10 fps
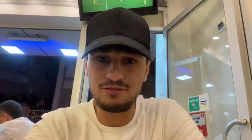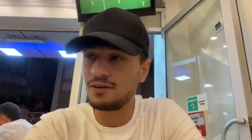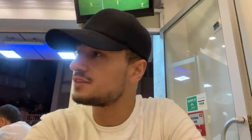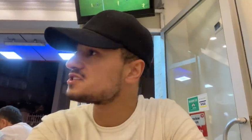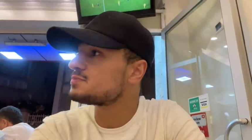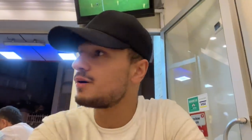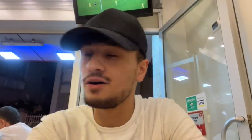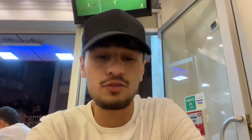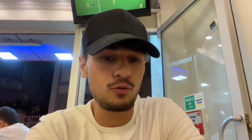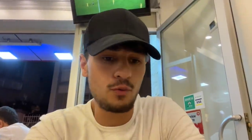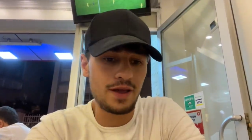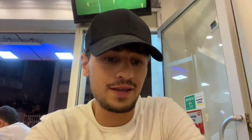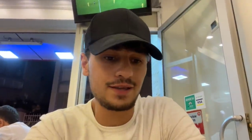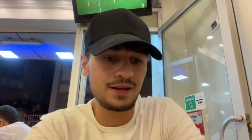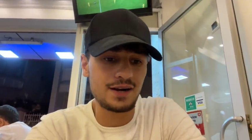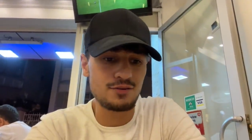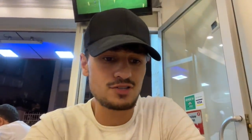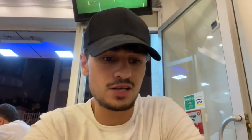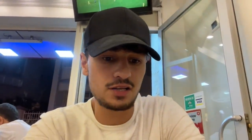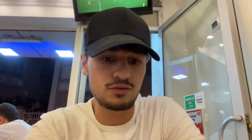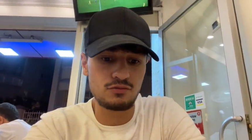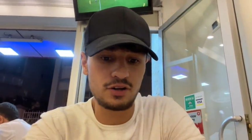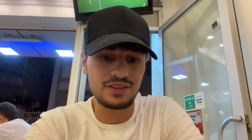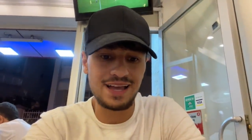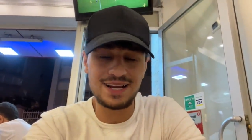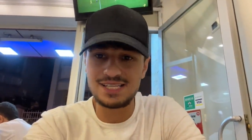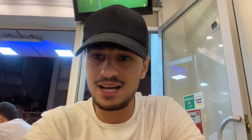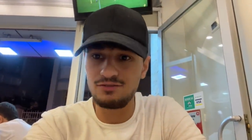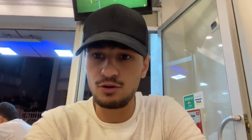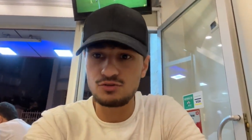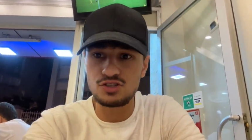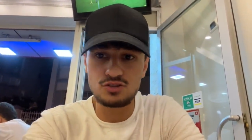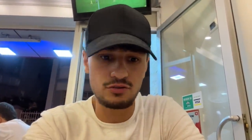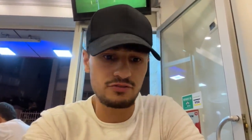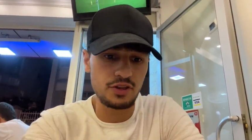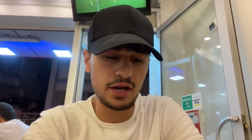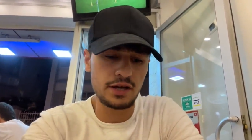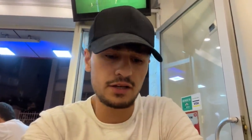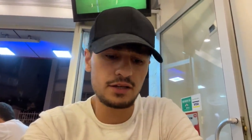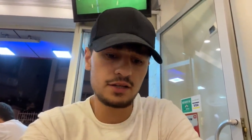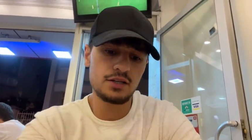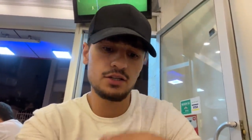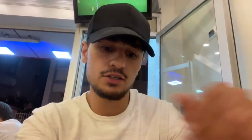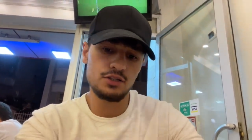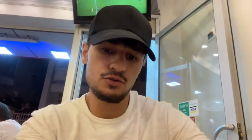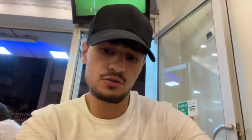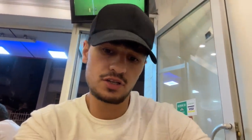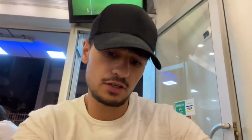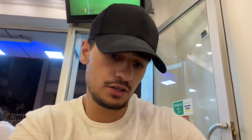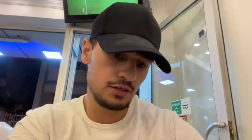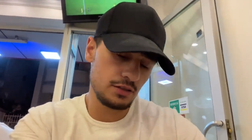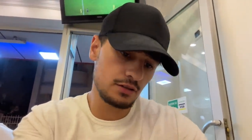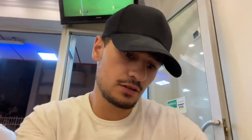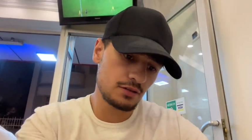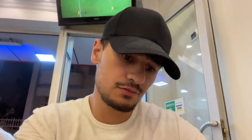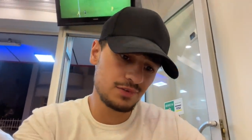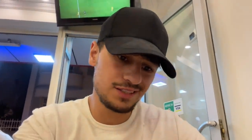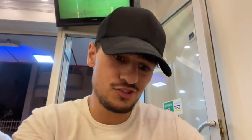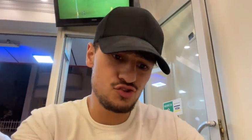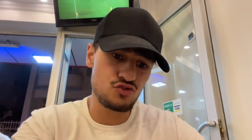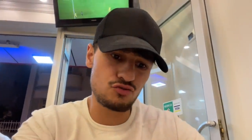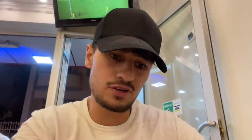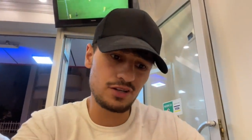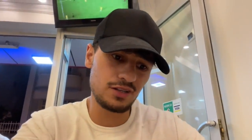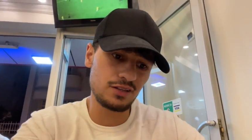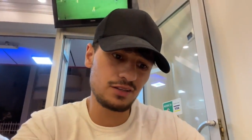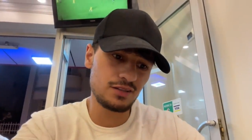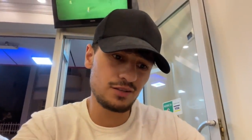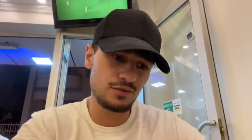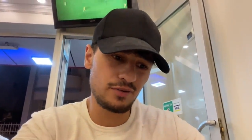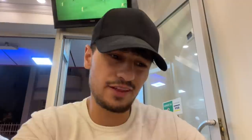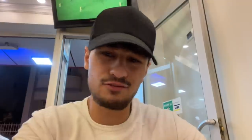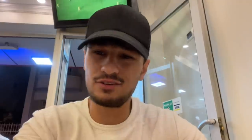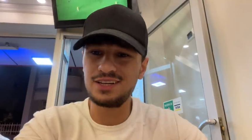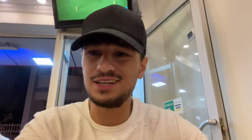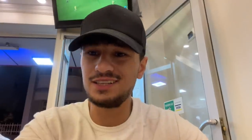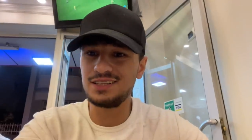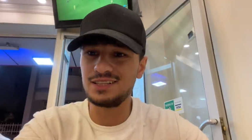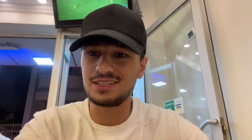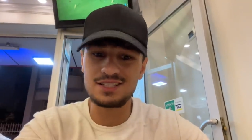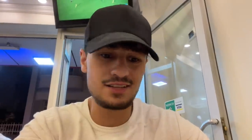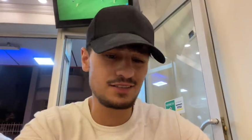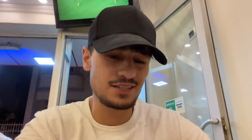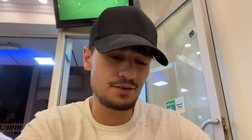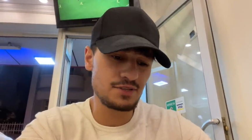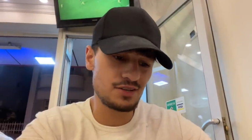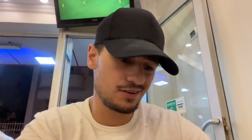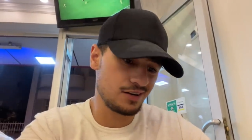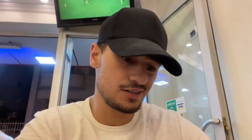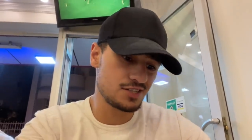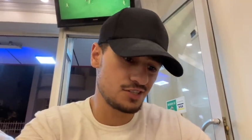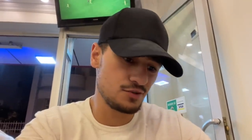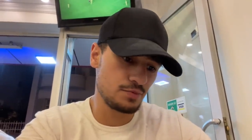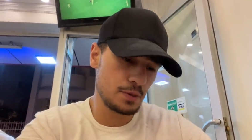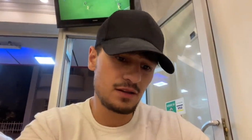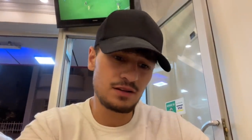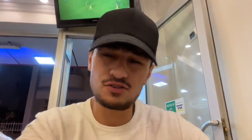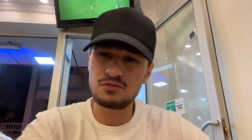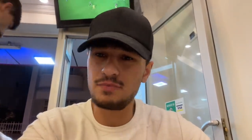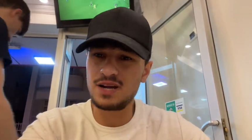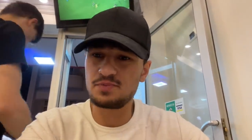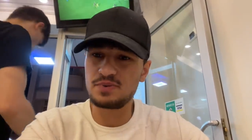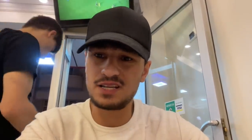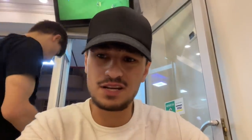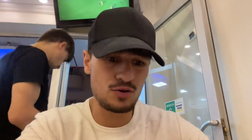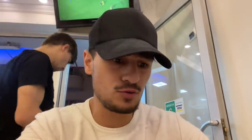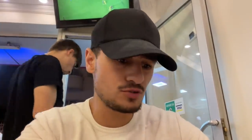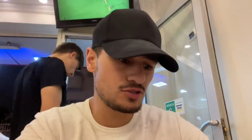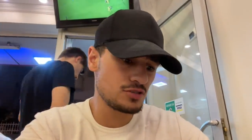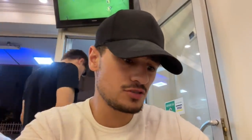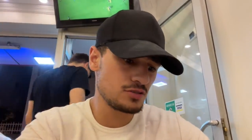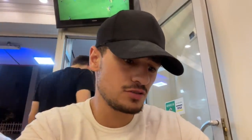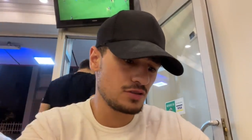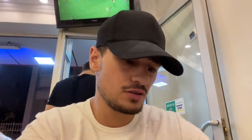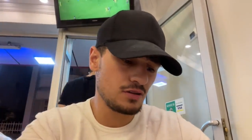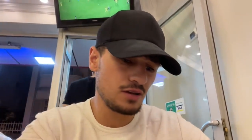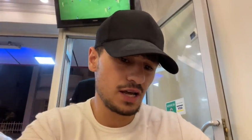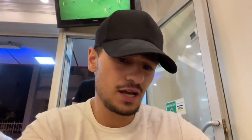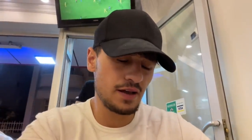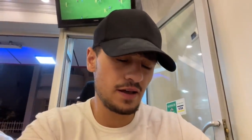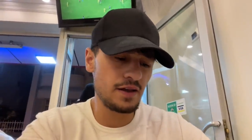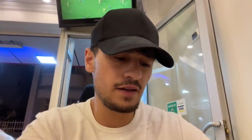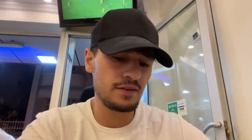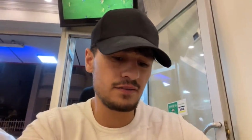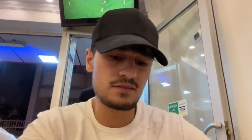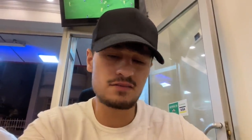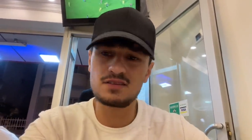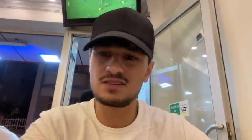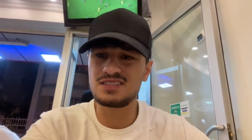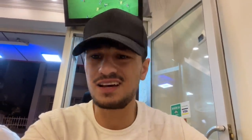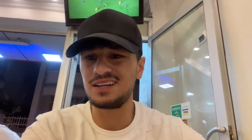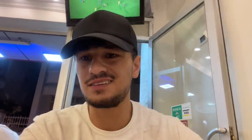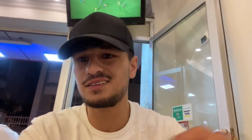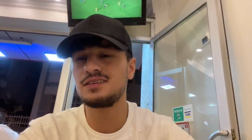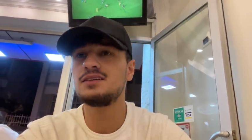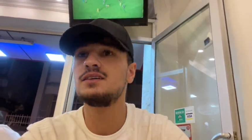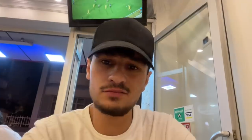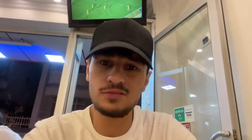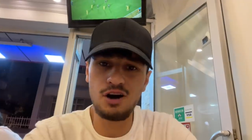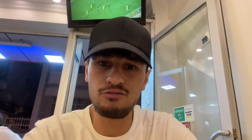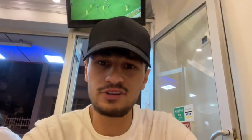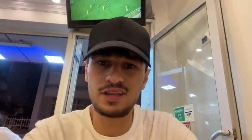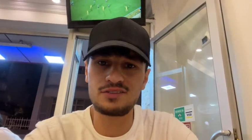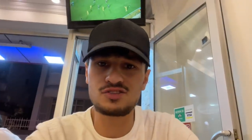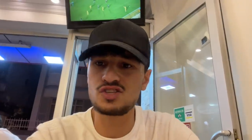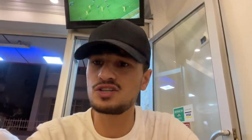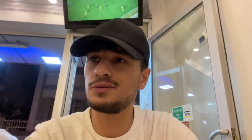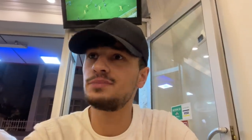Found this spot on the way. I was like, right, they actually have loads of stuff that you can drill without really needing your teeth. Do you get me? So I got a soup, some mashed potatoes, and salad. Hopefully that does the job.